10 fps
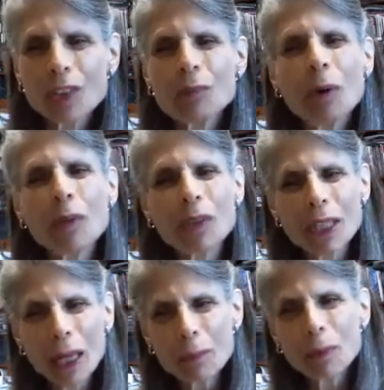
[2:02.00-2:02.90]
of both
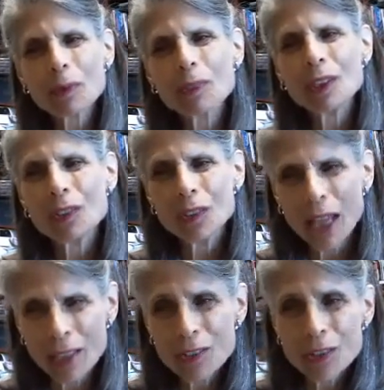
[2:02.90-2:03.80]
temples in
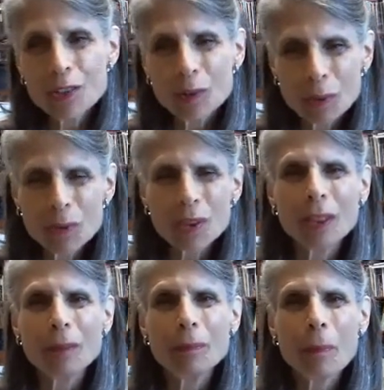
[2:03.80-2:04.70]
ancient
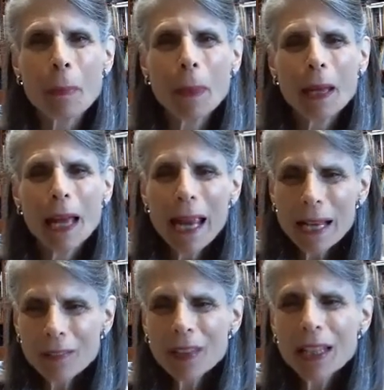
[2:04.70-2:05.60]
Jerusalem
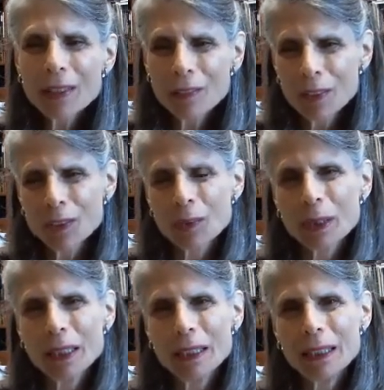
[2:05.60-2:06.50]
and the
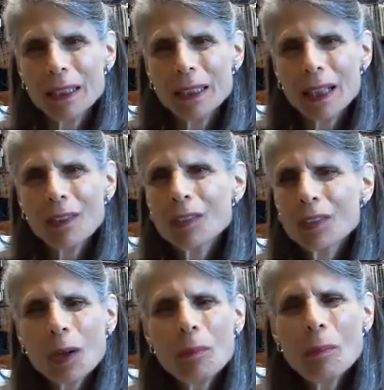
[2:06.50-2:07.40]
anniversary of
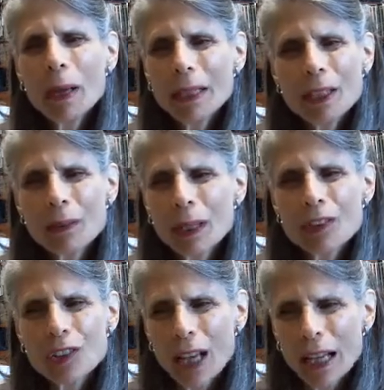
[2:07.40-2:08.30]
so many great
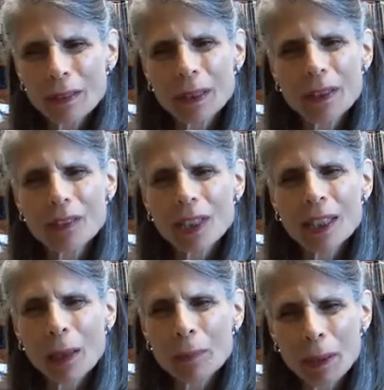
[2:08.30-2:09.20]
shatterings in
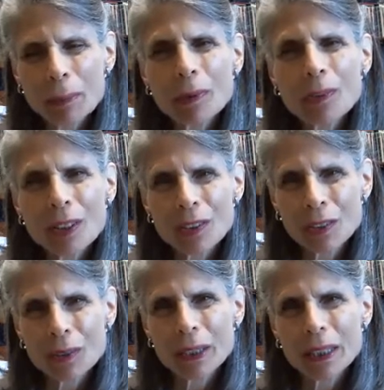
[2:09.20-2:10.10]
our people's
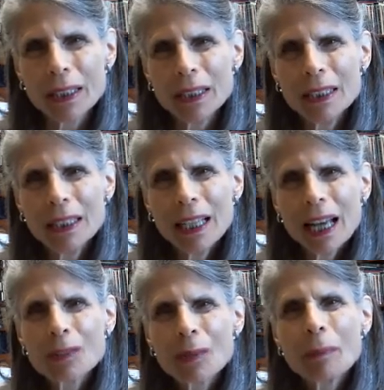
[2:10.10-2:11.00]
history,
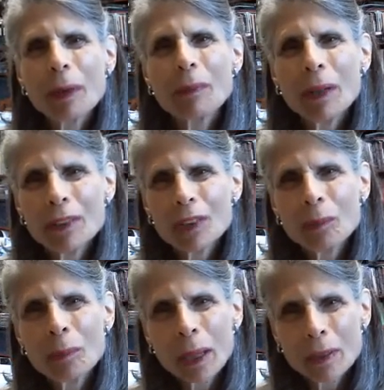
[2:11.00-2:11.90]
as Rabbi Rachel
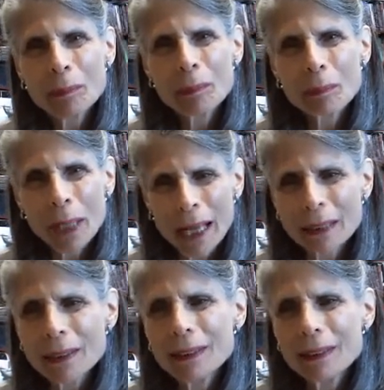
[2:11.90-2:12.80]

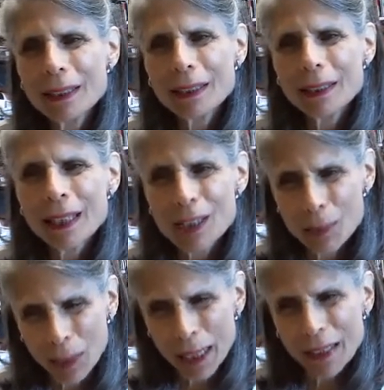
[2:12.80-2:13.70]
Baron-Blatt
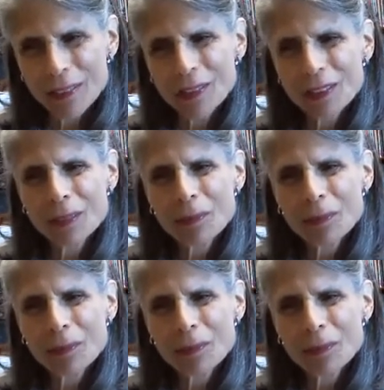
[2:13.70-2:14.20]
explains.